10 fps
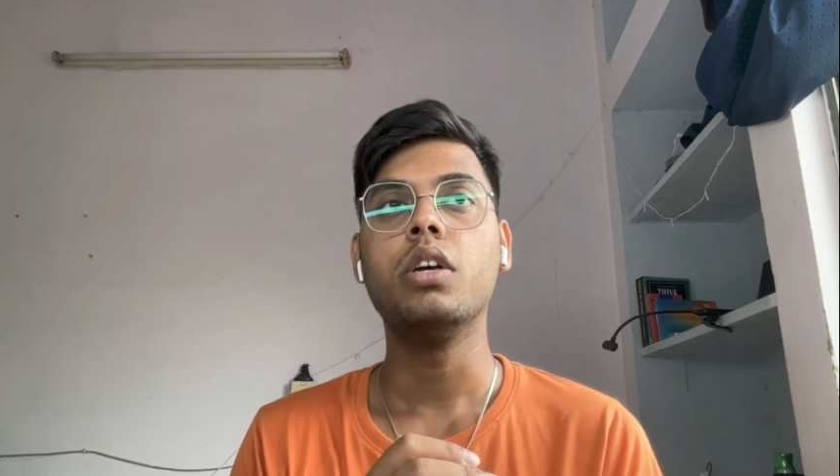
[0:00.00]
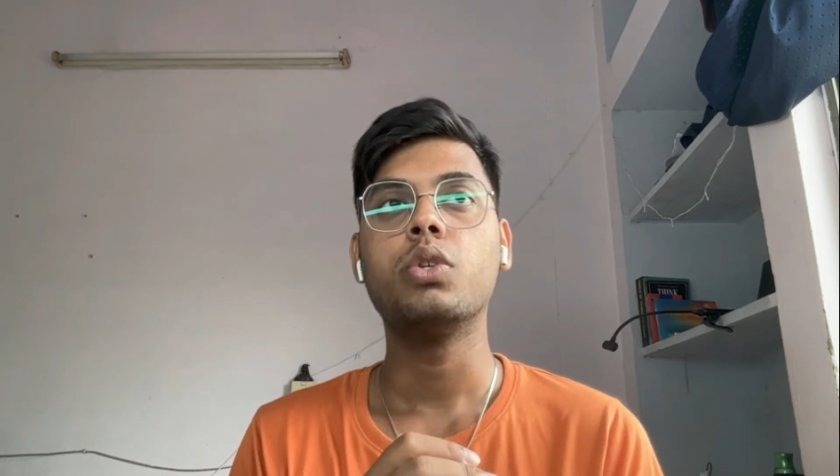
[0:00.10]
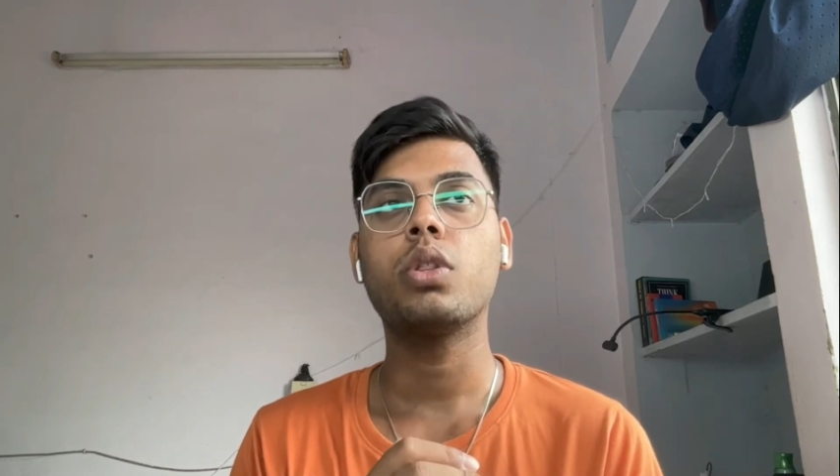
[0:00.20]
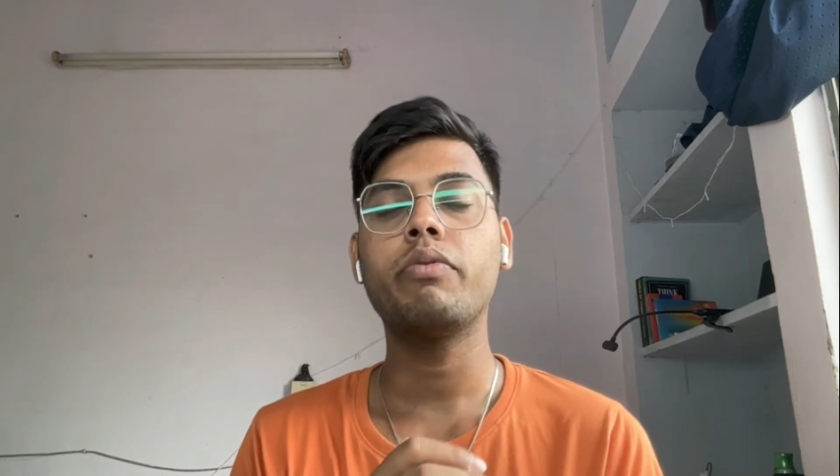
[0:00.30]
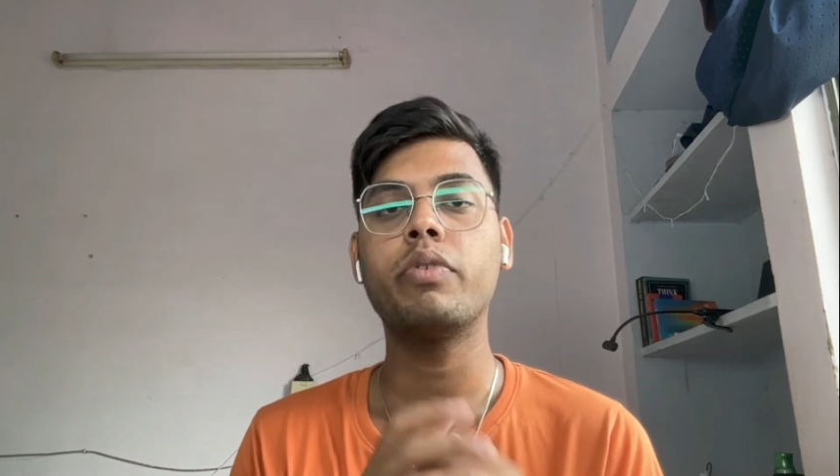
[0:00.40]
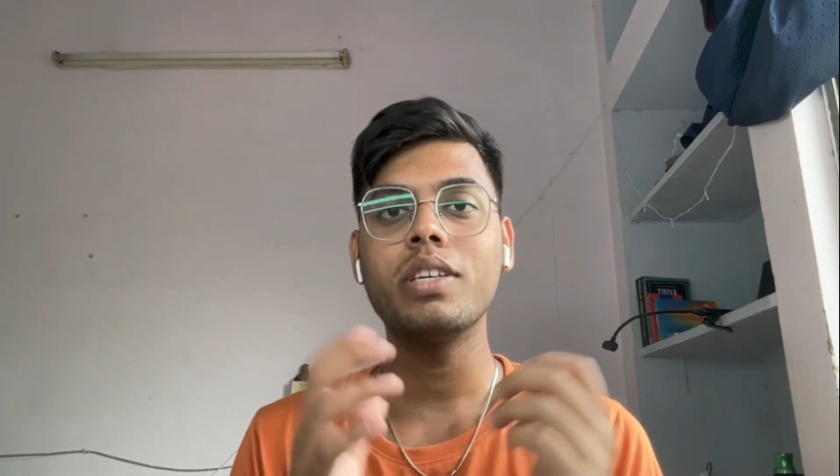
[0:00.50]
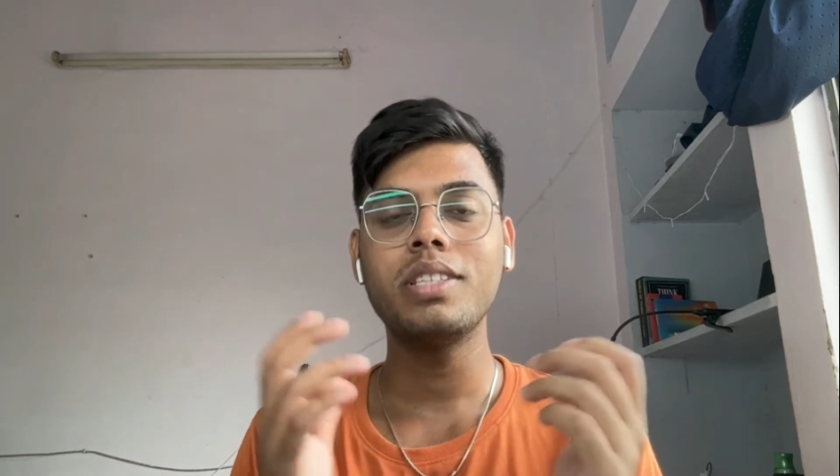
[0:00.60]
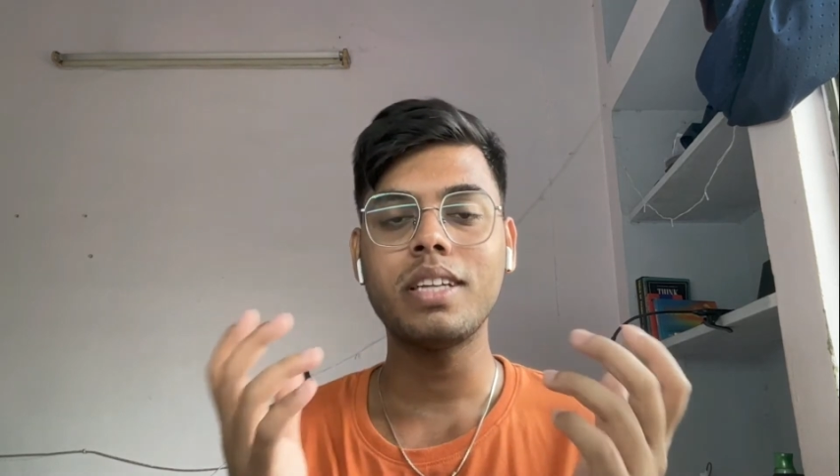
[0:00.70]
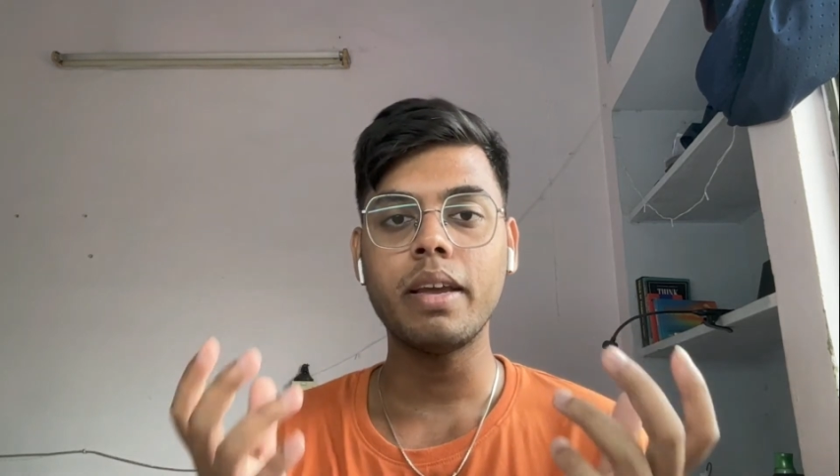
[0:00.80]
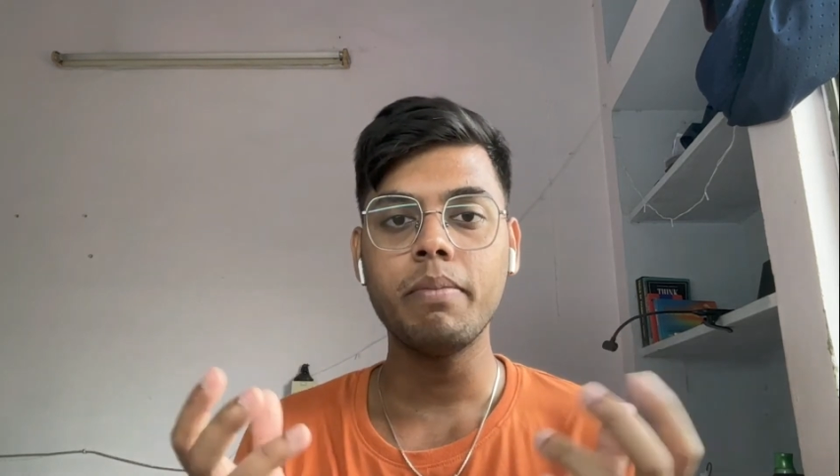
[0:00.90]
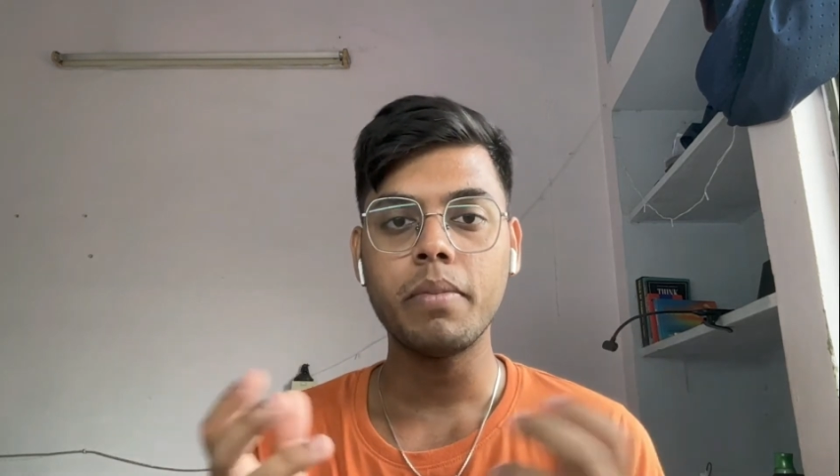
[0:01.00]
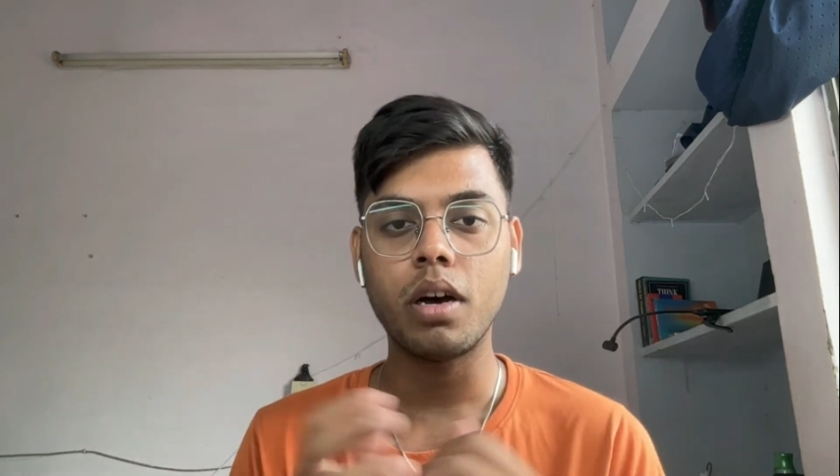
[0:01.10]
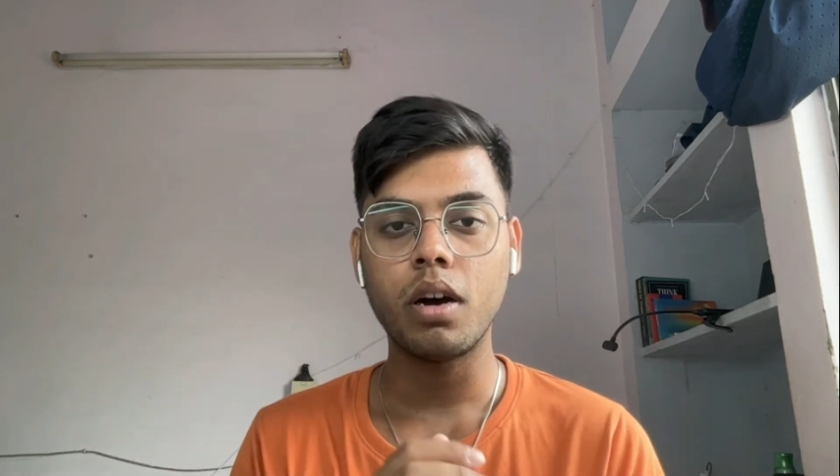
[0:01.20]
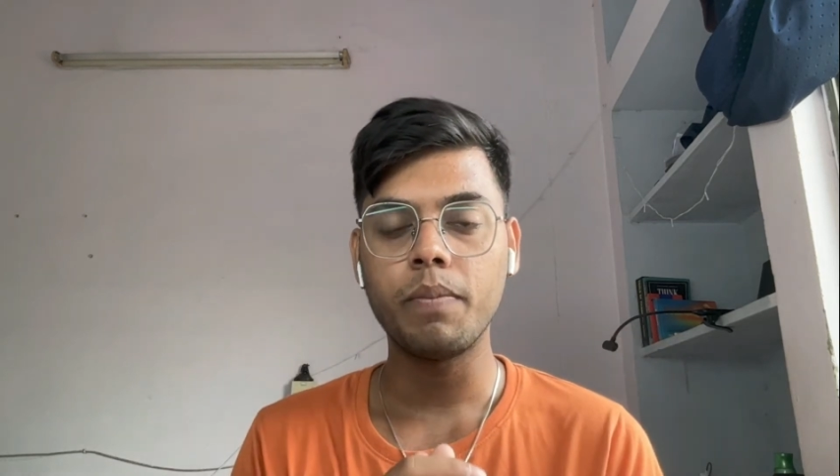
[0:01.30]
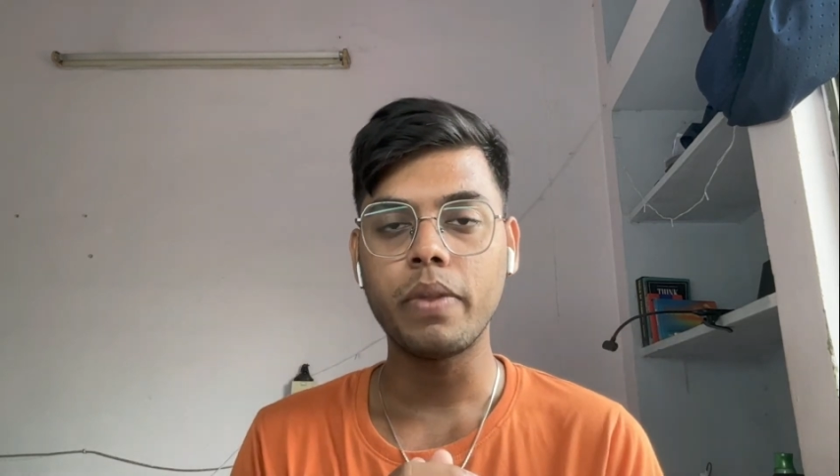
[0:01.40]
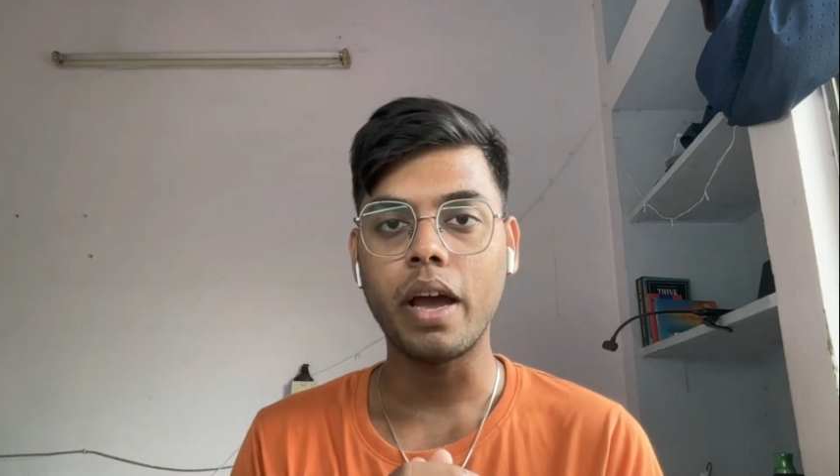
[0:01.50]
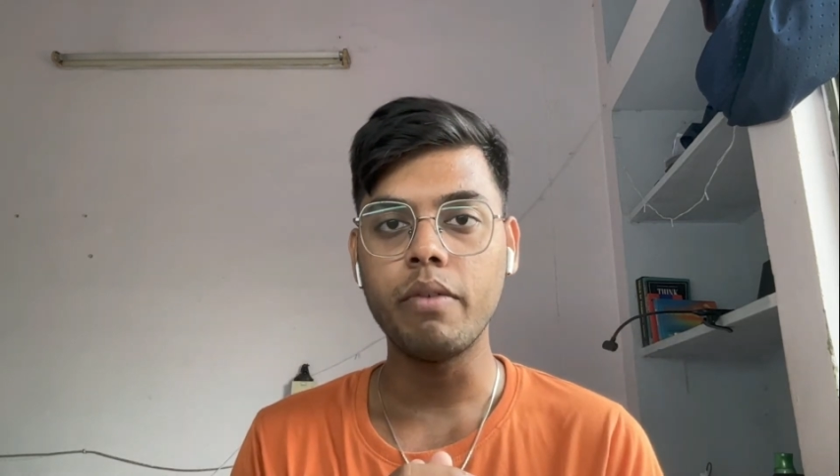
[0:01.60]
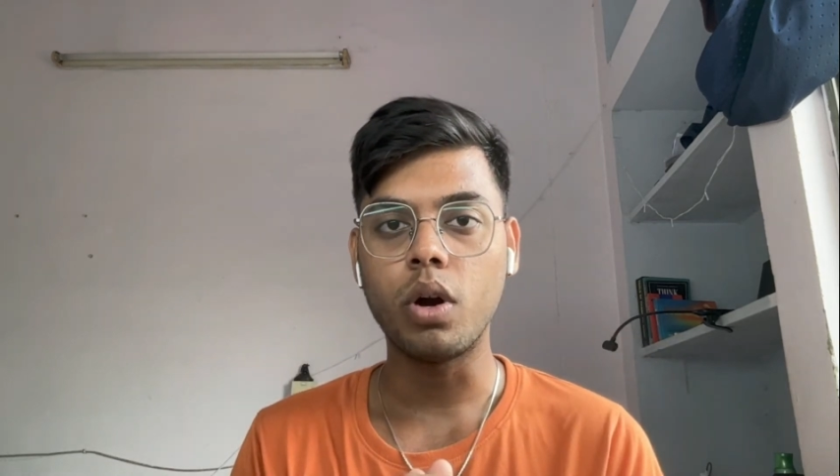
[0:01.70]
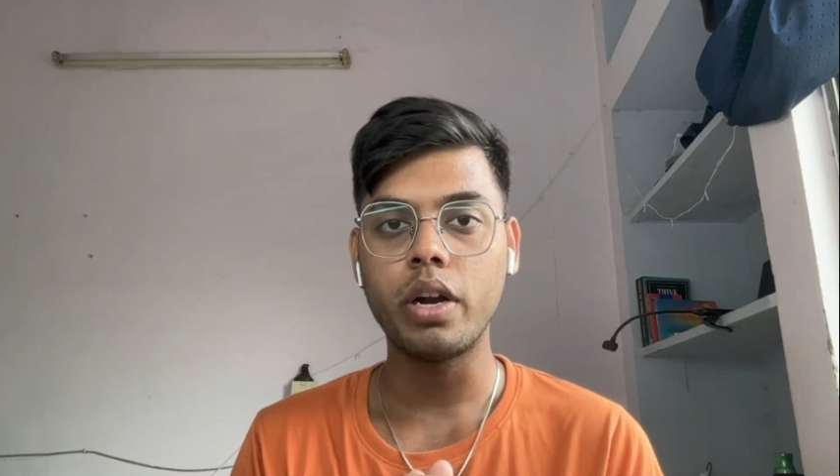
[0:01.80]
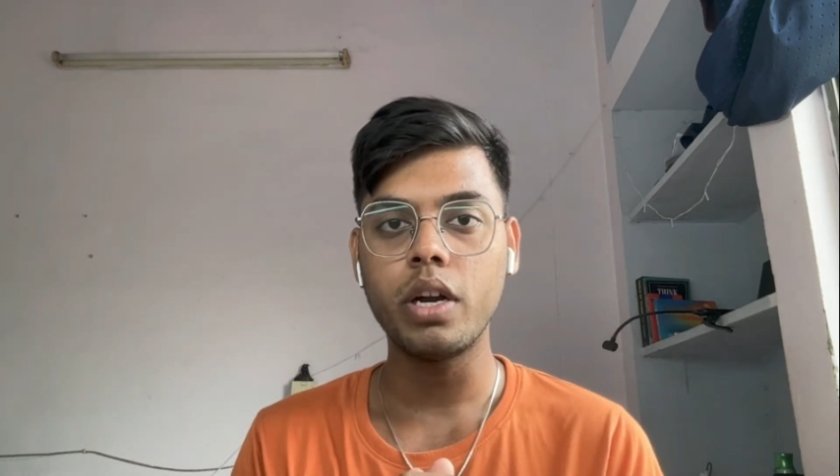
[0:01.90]
So the first time I
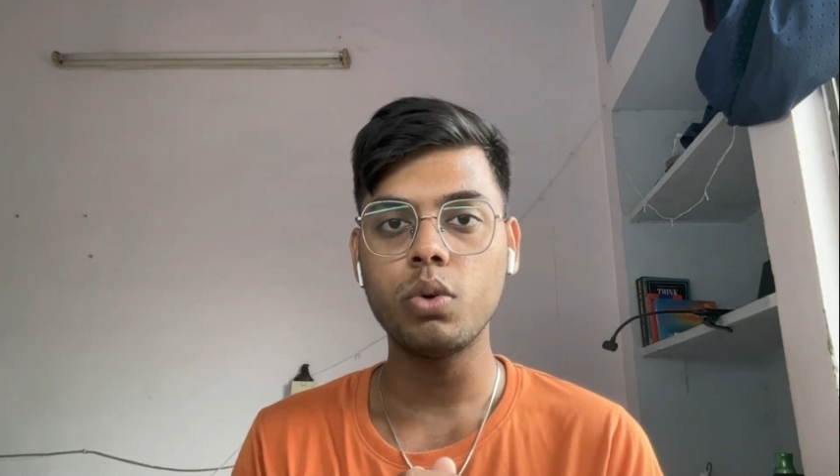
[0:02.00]
wanted